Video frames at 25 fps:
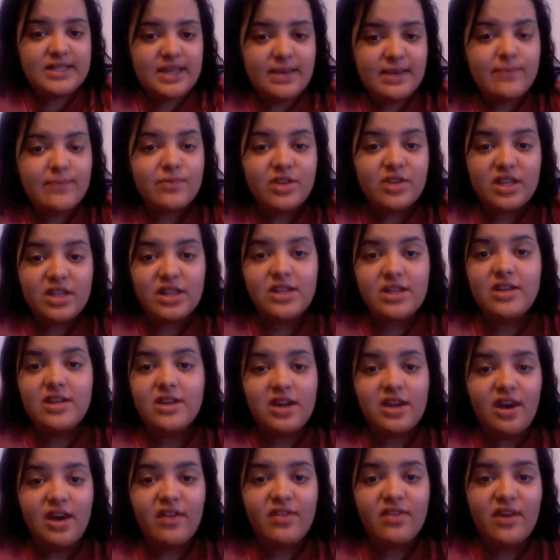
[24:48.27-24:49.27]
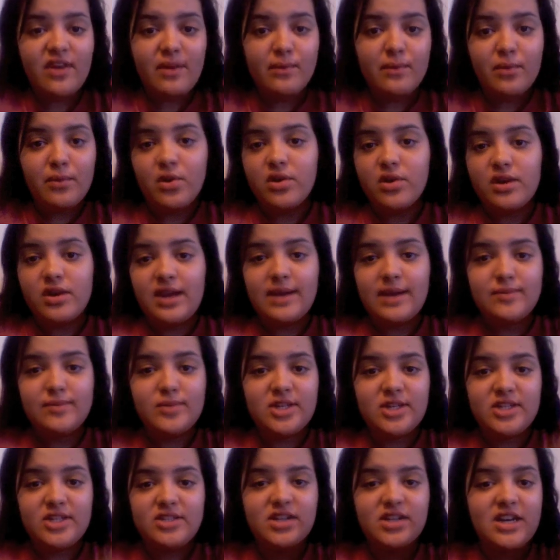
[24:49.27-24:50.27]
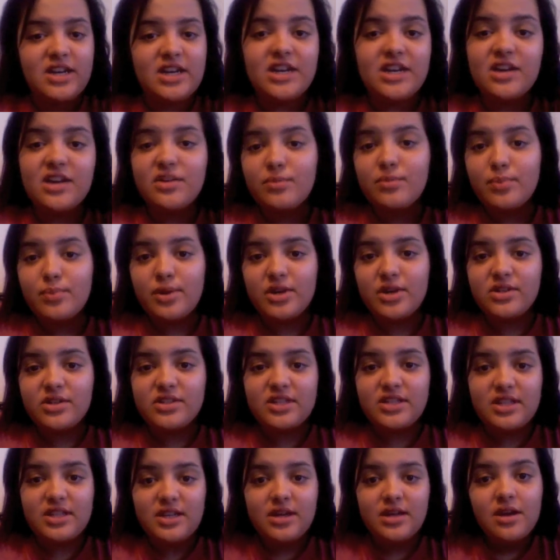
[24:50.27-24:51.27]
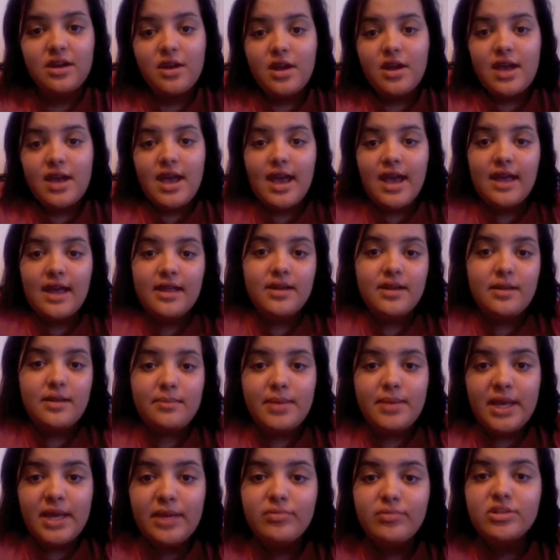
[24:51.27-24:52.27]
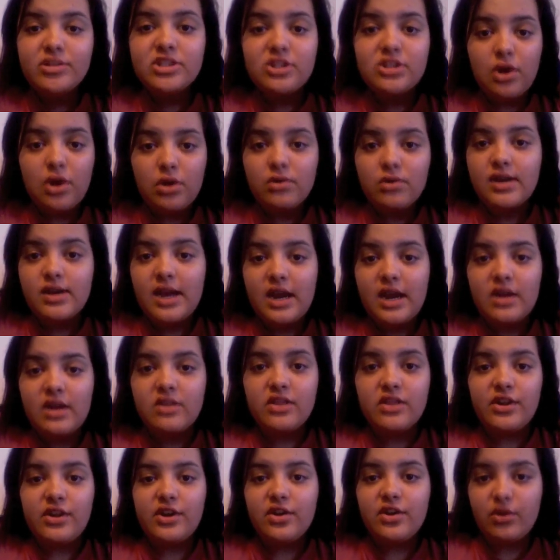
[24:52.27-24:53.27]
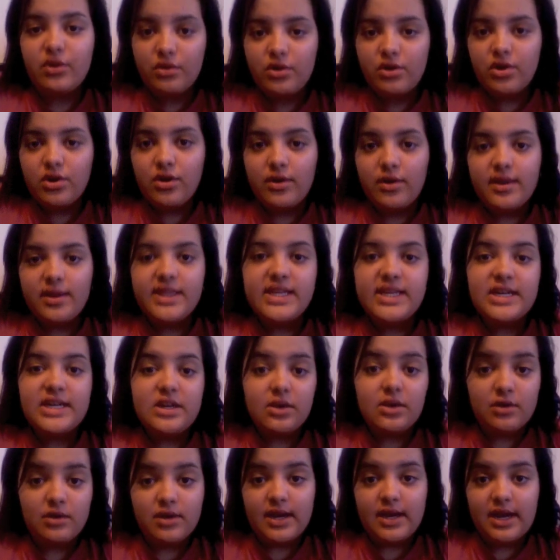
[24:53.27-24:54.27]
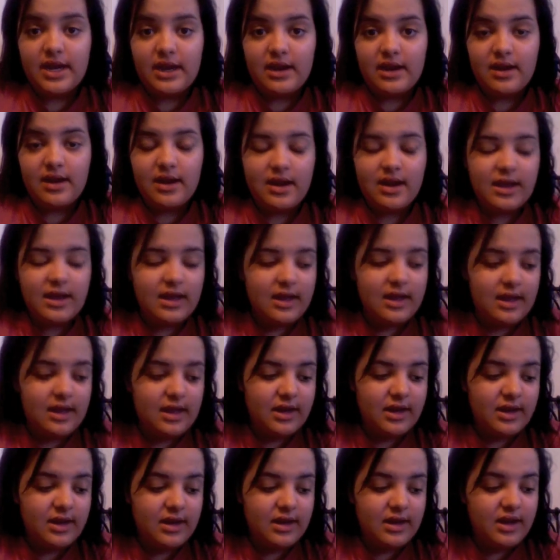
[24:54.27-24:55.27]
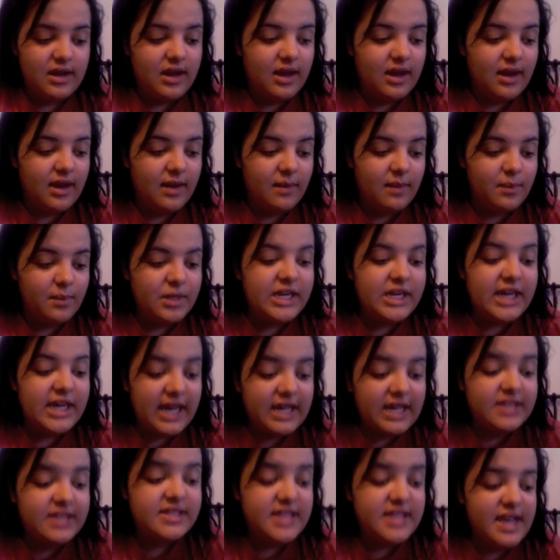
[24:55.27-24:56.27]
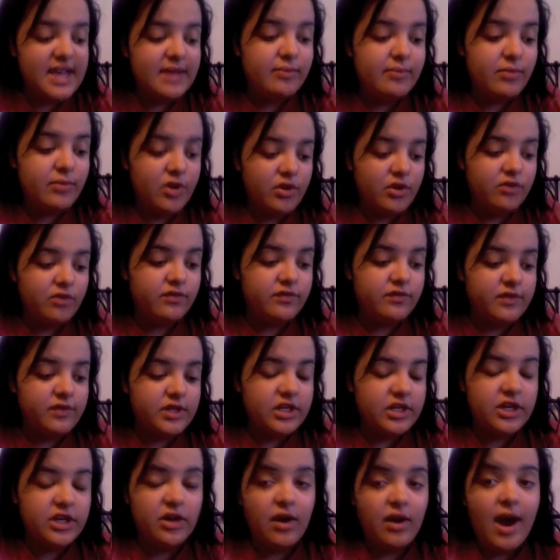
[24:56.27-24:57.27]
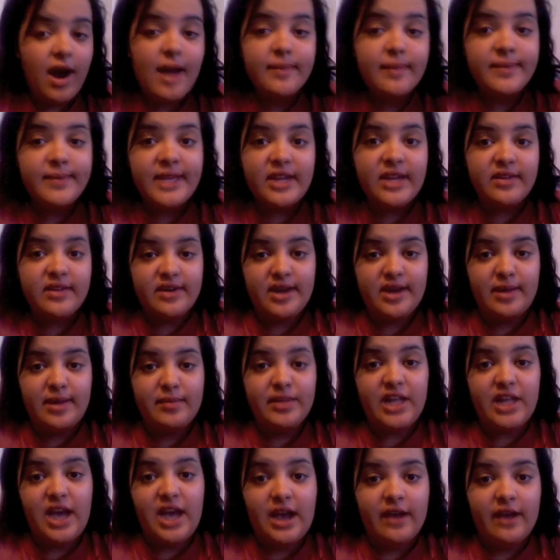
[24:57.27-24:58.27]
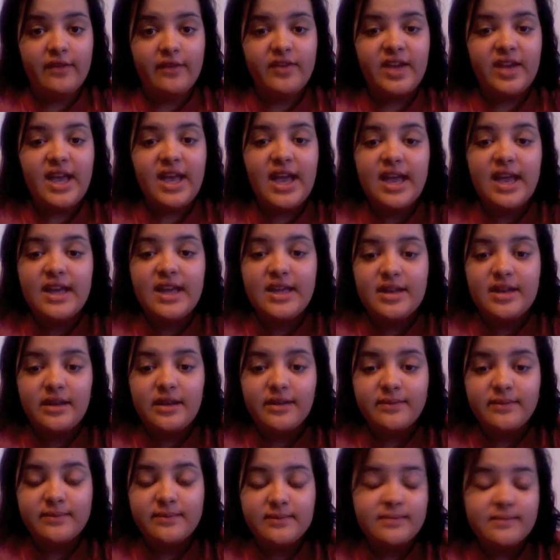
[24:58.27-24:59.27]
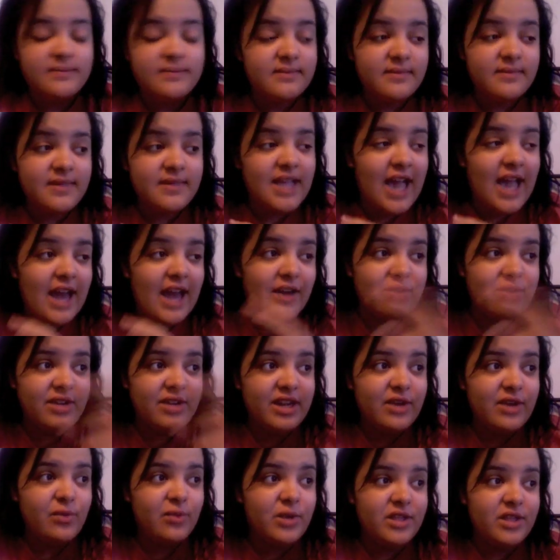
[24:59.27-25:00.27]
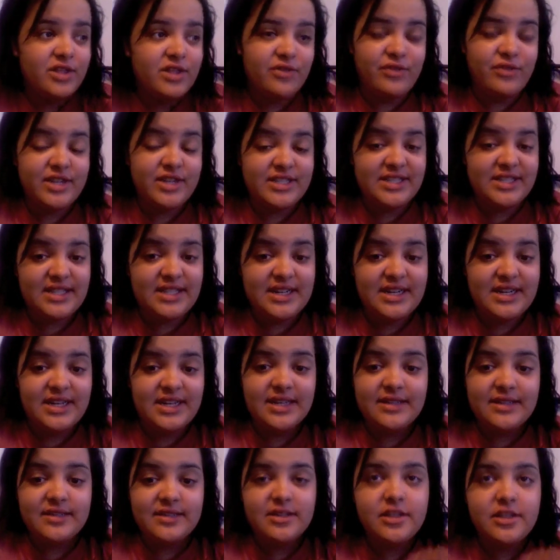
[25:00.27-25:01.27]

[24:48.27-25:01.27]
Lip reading: I'm really not that important. I'm just another person, and people don't care. They don't know, and they don't care. And because they moved, I'm here and I'm alive, and I don't care what the reason is.